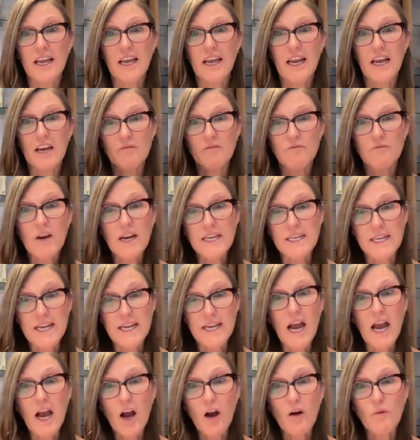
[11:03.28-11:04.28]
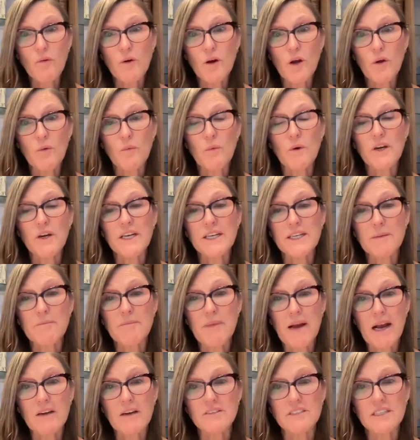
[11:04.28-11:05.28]
And right now we're at
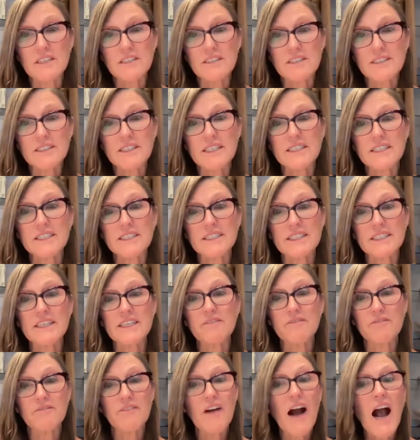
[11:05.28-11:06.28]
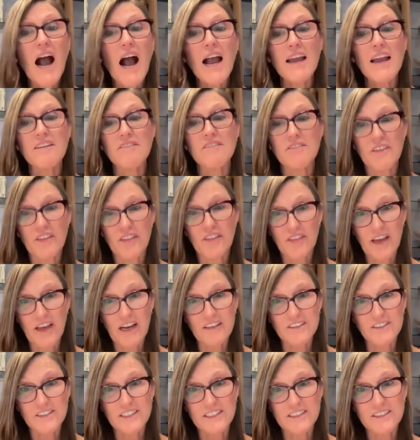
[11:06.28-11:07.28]
about
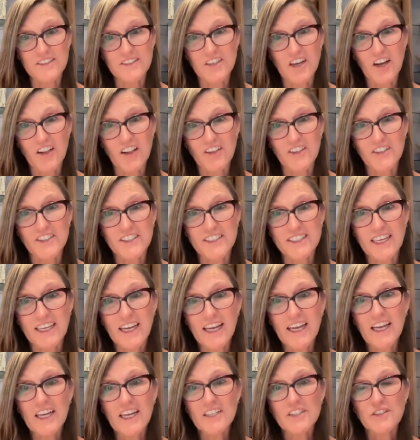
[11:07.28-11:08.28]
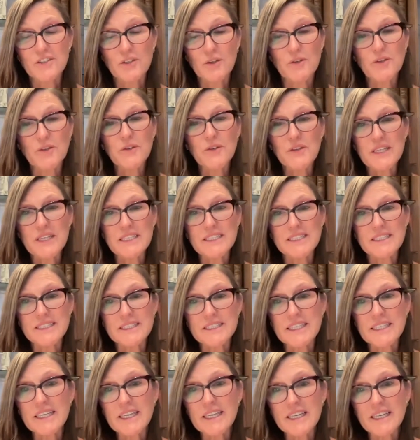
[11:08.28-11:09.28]
$65,000. So you
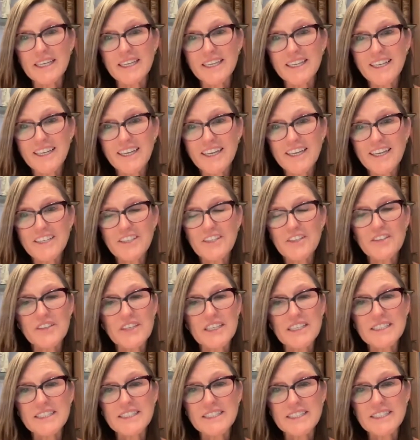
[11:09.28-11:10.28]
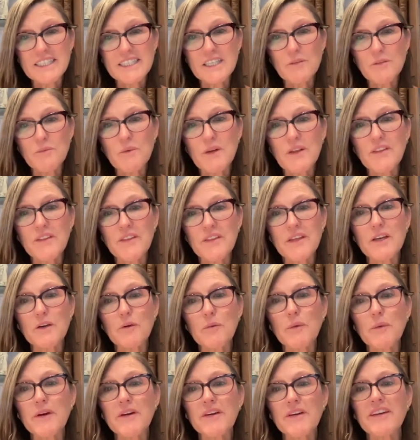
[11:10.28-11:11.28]
can see we think
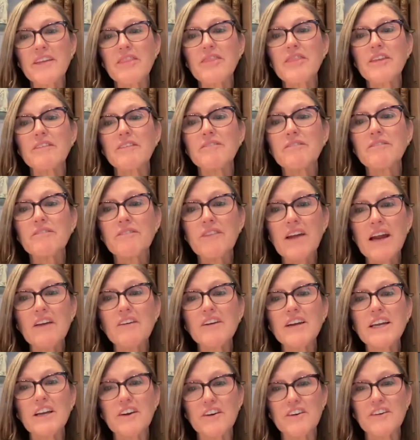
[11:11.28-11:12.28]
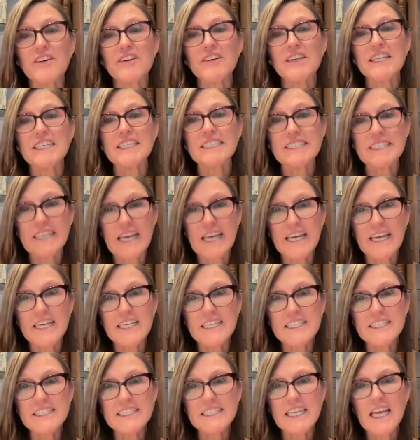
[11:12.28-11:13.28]
we're in the very early
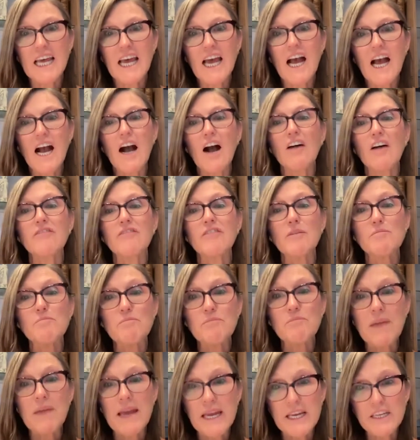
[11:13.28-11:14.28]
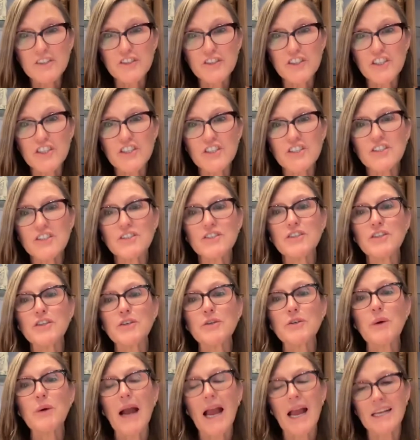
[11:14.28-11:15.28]
days of a major
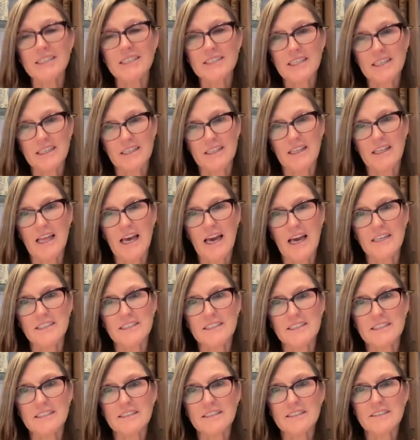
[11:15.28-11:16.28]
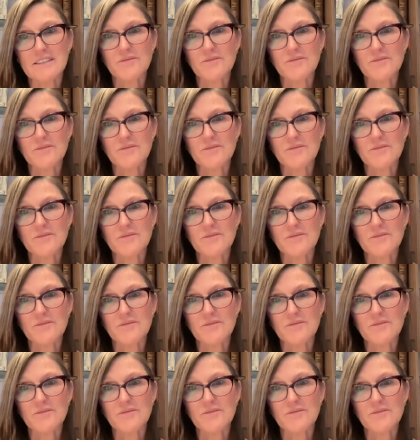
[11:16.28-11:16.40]
new asset class.